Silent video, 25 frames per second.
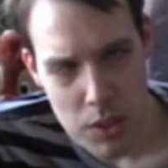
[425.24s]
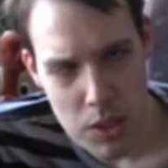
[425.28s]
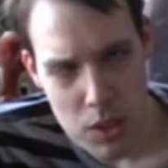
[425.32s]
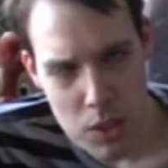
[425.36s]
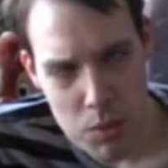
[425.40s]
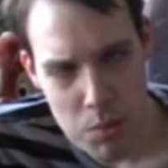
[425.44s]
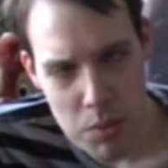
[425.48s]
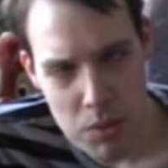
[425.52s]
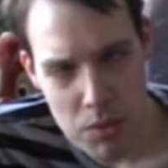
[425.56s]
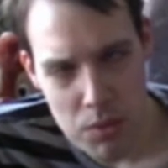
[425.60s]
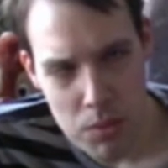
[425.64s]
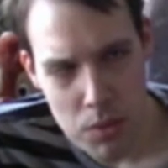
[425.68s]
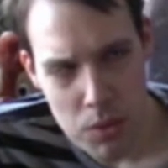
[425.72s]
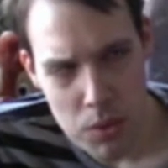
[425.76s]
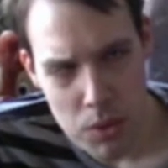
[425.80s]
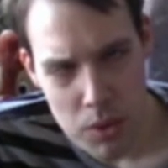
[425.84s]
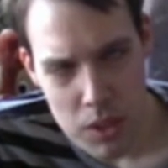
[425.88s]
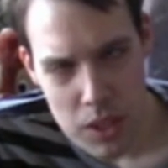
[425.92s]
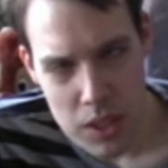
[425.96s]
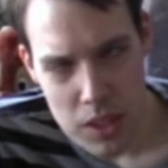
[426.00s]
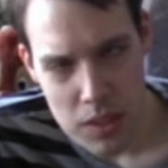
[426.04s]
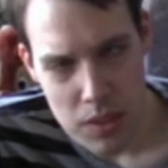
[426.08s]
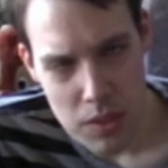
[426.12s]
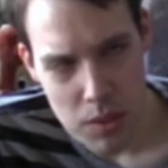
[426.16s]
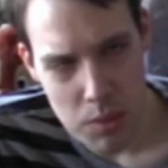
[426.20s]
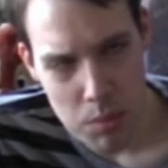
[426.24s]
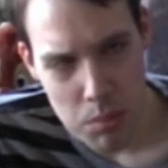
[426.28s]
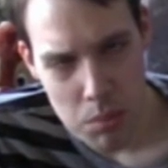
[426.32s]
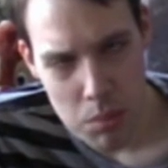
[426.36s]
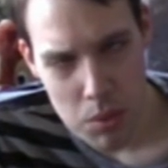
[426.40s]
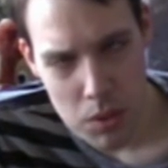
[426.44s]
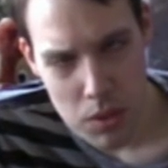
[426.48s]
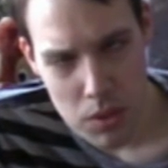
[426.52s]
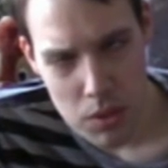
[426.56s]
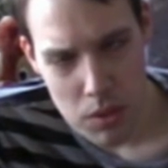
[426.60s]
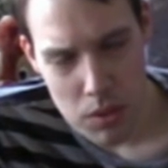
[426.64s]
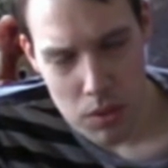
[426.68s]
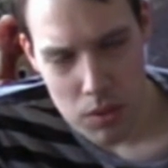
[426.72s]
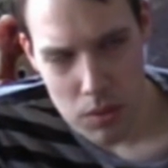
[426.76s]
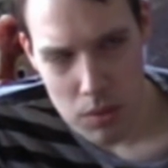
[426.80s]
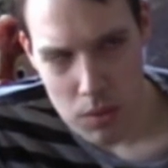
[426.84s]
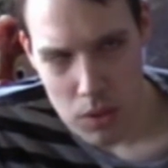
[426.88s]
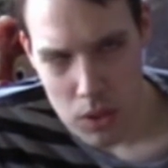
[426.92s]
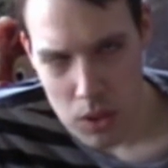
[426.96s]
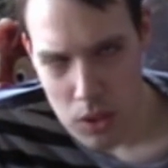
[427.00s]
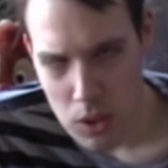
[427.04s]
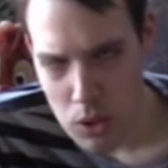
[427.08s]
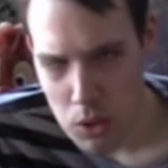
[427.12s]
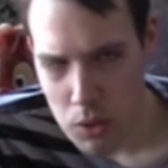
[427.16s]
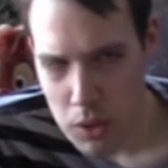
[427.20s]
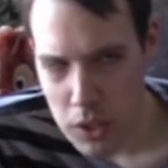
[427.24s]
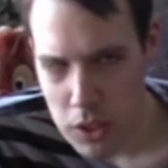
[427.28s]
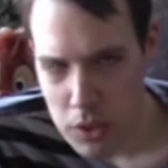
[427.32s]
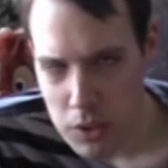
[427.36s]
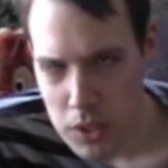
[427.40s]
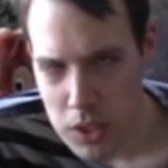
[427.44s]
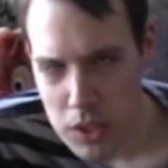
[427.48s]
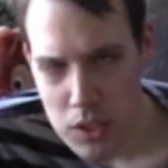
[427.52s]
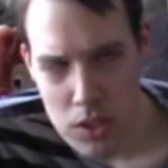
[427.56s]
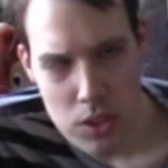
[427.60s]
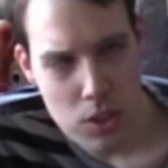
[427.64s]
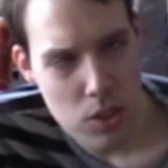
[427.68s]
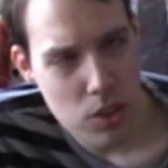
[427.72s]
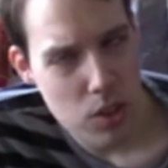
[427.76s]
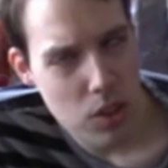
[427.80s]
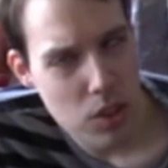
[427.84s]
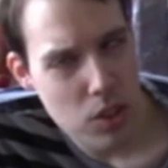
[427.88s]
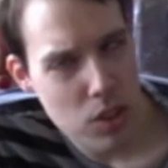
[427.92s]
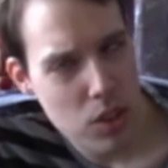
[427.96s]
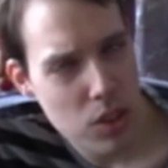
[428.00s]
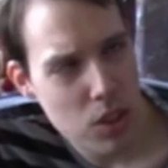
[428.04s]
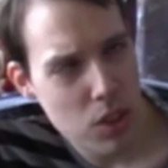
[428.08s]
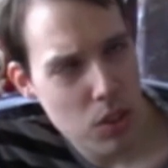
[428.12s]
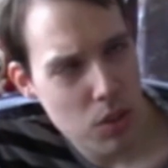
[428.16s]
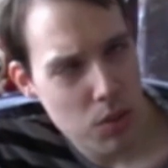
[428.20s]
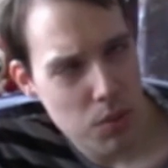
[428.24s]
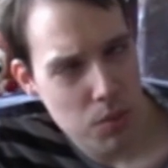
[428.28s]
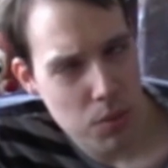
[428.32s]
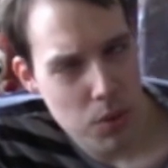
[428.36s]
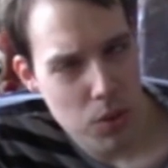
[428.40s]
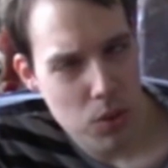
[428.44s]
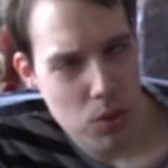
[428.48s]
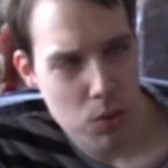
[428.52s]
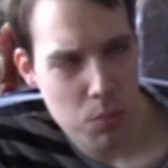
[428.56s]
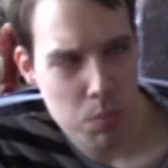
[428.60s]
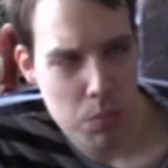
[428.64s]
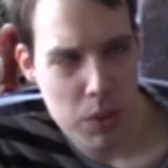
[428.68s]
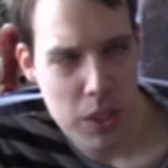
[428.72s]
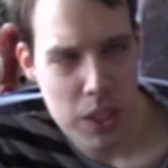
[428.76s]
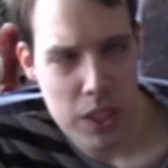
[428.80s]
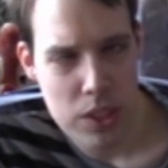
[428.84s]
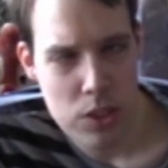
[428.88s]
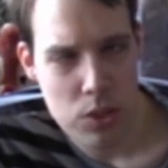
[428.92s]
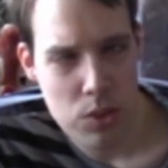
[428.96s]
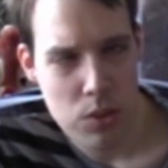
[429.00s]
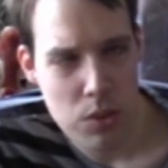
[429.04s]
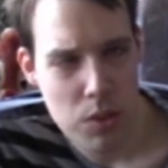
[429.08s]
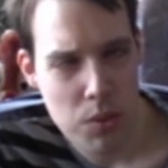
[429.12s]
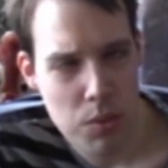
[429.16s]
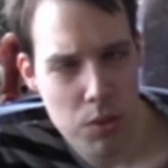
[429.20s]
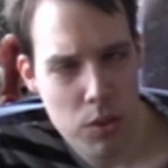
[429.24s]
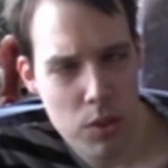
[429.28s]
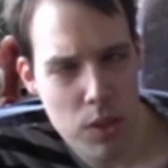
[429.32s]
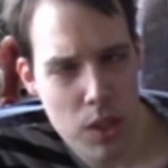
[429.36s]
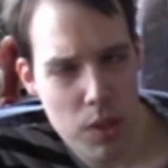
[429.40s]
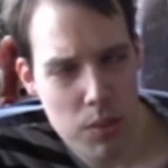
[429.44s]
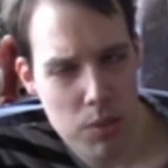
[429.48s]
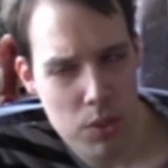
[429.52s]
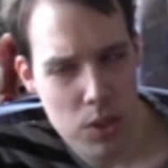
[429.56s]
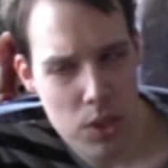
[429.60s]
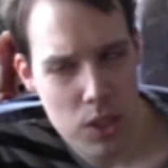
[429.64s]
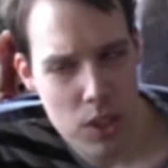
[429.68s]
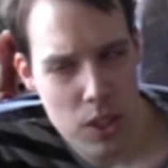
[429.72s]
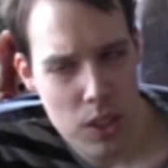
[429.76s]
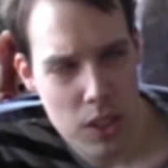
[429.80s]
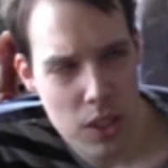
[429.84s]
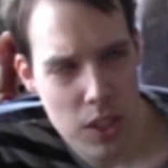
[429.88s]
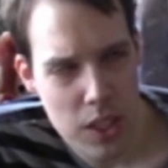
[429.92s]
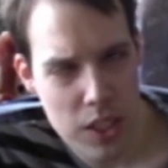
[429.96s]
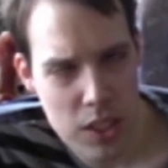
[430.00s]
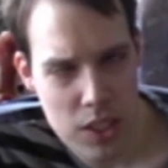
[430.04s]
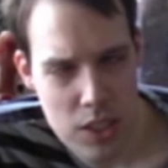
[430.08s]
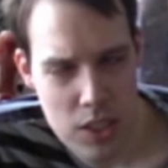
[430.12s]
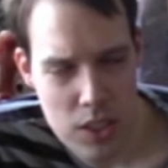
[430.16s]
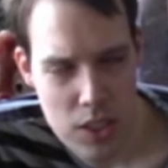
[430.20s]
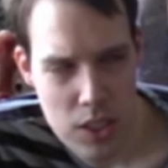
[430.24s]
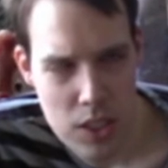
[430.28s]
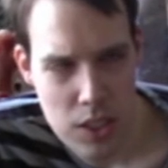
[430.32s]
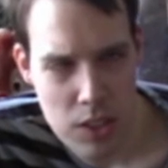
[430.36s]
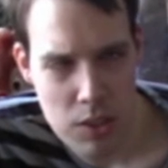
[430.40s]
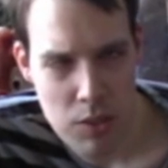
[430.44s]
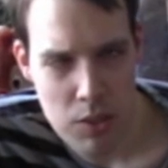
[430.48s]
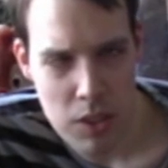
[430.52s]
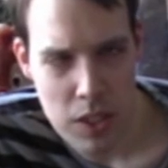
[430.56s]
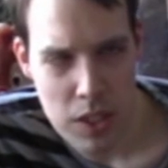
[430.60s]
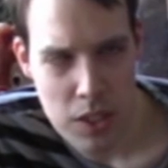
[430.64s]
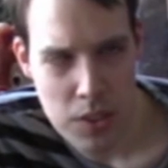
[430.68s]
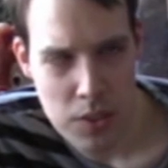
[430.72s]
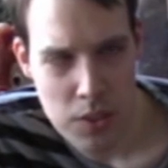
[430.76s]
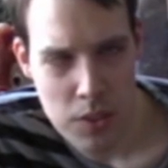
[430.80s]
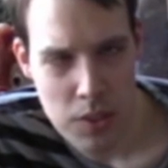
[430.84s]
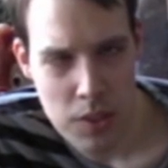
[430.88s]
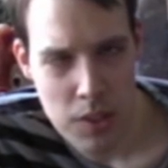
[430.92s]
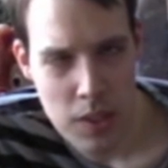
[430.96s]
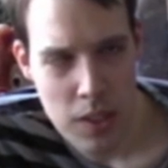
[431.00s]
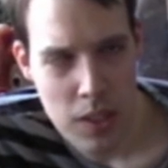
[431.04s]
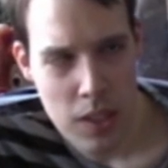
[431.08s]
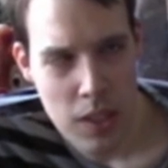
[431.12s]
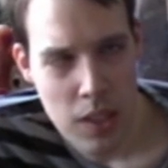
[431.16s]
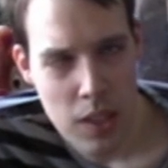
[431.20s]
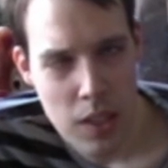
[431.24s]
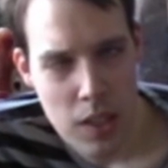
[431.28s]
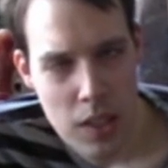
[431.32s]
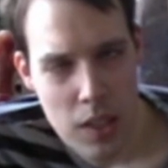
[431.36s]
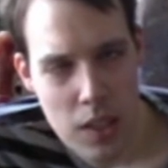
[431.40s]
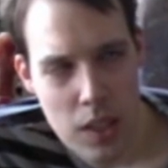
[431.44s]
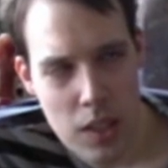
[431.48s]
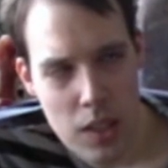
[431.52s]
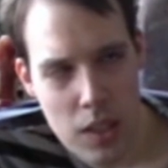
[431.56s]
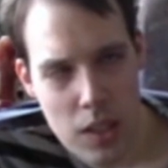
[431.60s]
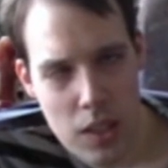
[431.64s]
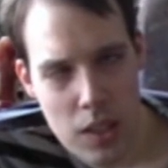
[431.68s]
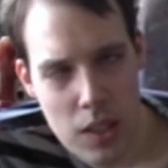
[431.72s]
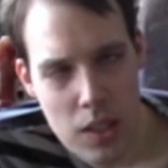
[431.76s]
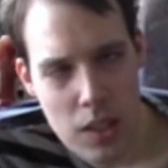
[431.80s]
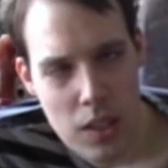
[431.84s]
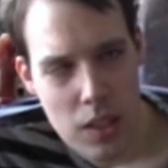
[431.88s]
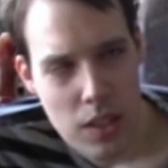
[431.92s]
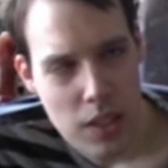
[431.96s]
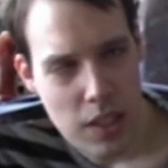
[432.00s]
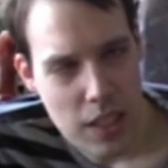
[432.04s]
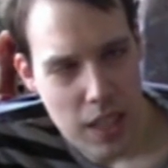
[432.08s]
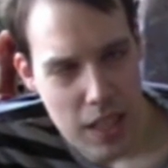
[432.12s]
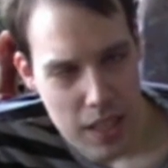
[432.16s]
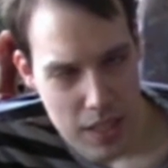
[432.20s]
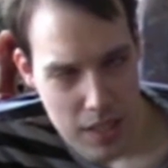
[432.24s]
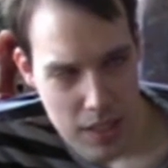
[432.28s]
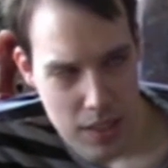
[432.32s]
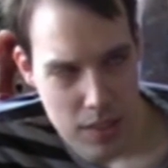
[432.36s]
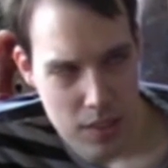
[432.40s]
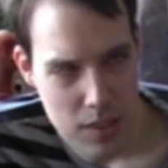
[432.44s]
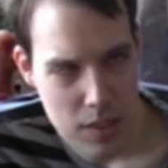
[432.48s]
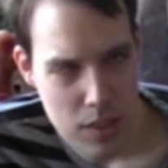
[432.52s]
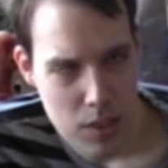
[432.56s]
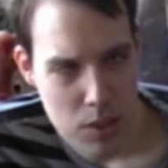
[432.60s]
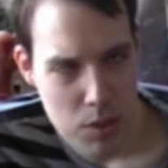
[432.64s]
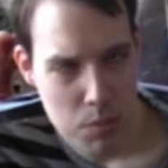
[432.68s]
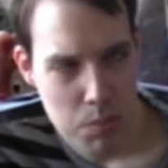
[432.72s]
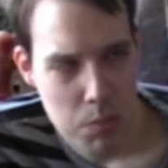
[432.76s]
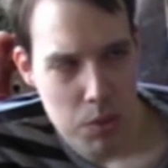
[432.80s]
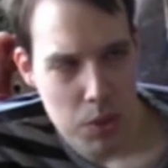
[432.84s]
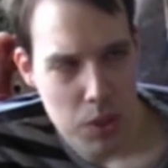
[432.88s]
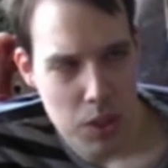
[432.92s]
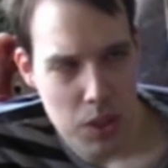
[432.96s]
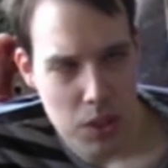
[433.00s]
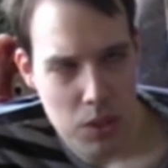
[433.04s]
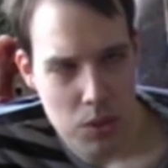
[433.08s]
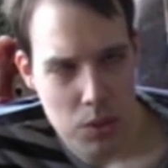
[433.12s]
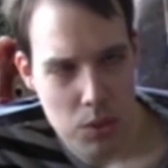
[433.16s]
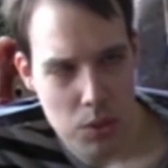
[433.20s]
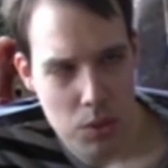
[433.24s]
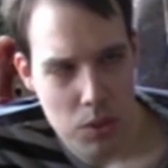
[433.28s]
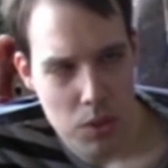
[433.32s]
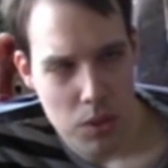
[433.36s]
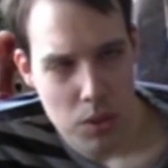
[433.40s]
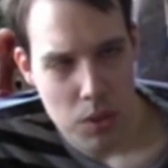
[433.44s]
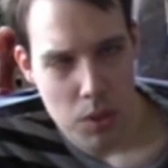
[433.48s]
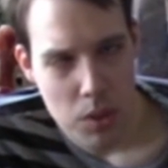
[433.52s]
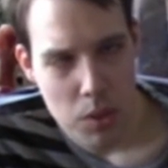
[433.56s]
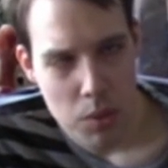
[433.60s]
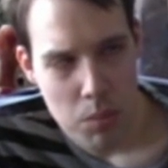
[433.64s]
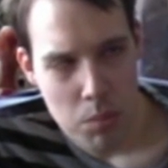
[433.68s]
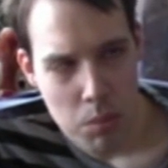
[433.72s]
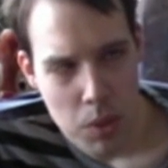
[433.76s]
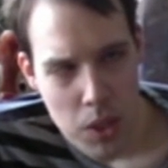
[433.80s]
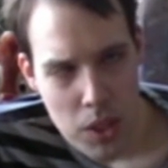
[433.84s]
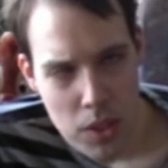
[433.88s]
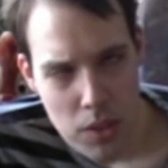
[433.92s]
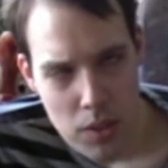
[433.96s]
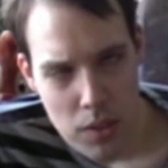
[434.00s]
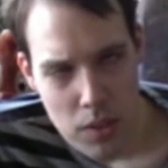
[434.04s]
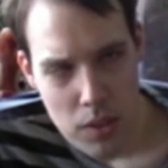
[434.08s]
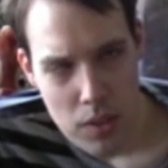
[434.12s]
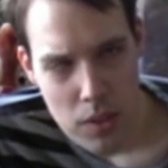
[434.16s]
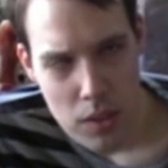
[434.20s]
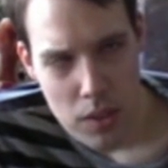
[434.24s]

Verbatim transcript: years before it, but oh well, it's, it's still fun to play. So if you have a CDI sitting around, get it, it's pretty good. But